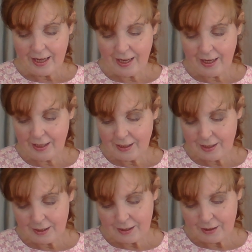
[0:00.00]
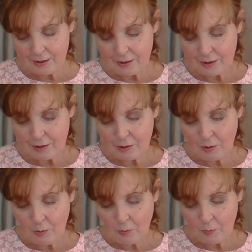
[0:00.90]
And
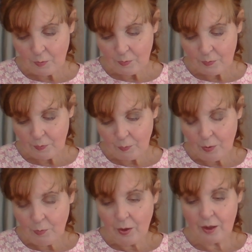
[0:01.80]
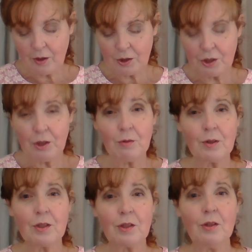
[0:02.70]
so we want our
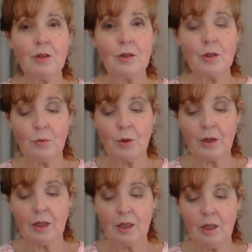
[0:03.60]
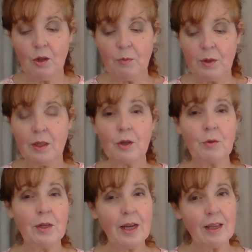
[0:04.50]
children to learn to work at home in a
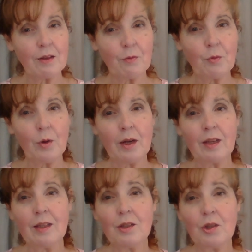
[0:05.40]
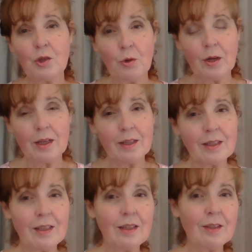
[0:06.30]
creative way and enjoy
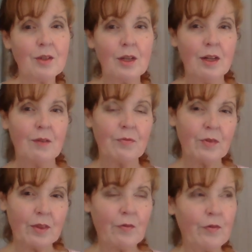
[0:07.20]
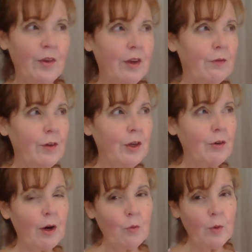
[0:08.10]
it and fi
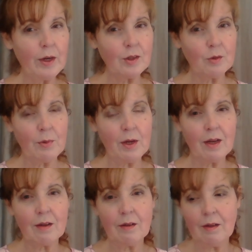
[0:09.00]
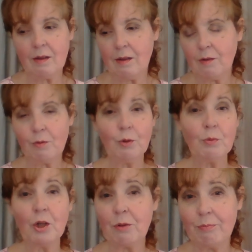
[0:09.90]
figure out ways to make uh, a
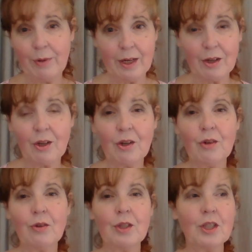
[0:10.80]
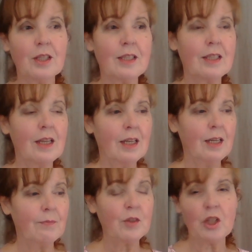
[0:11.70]
room look better or just
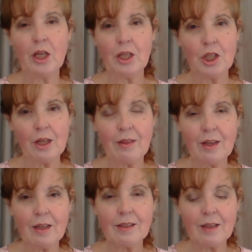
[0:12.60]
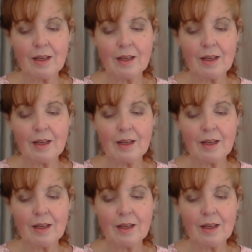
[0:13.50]
changing things.